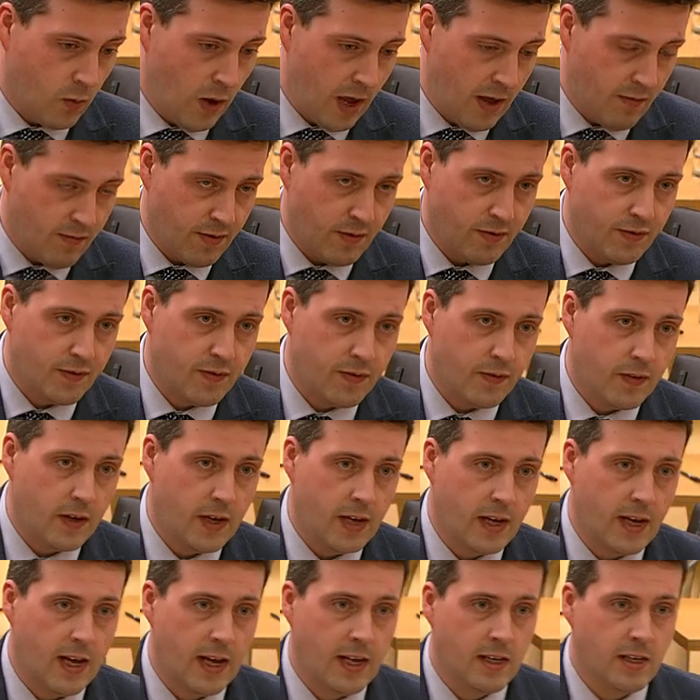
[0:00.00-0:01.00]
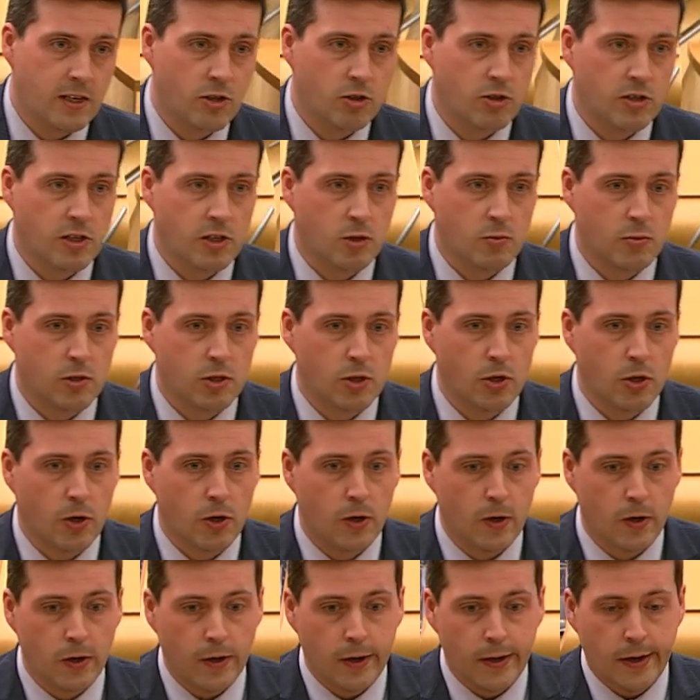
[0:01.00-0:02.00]
wave of industries, we
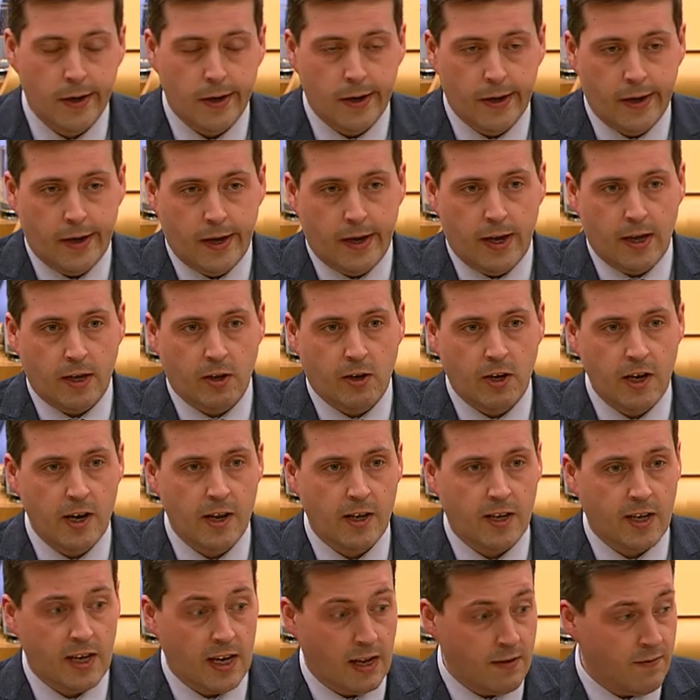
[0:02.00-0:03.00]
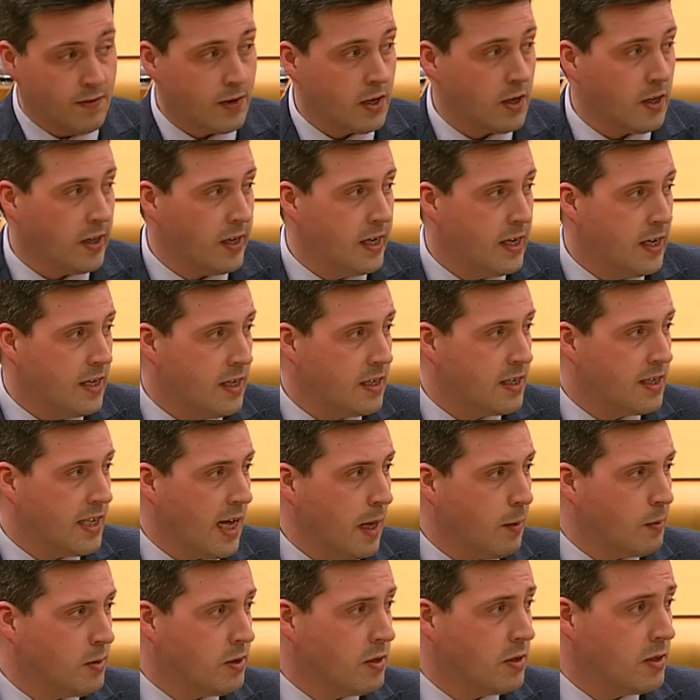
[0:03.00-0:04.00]
saw Greenock and Inverclyde
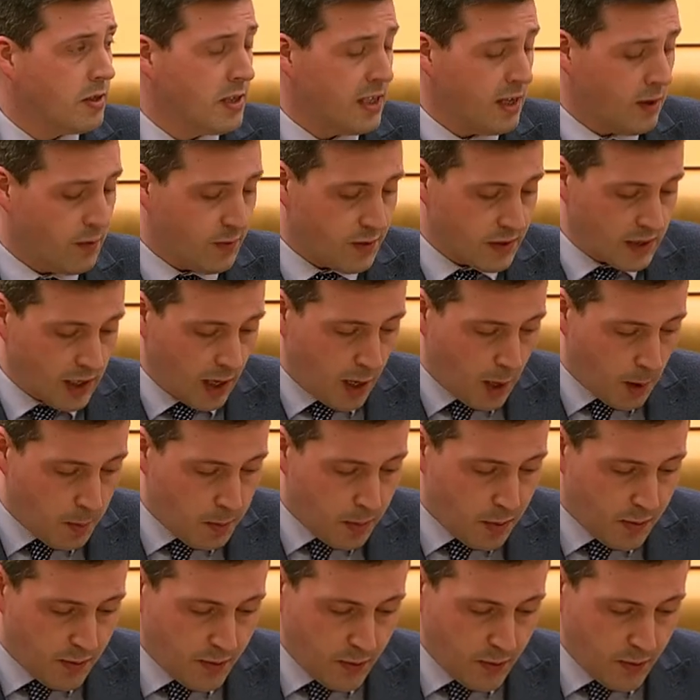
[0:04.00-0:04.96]
established itself as a hub